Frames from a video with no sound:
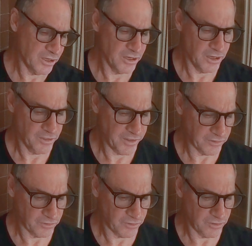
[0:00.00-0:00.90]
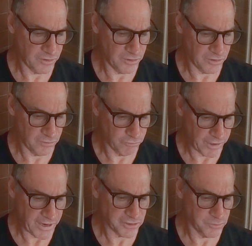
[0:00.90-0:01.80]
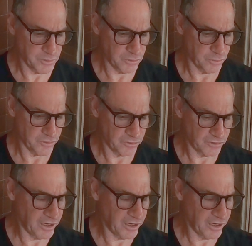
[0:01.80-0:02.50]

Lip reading: That's the reaction between the stainless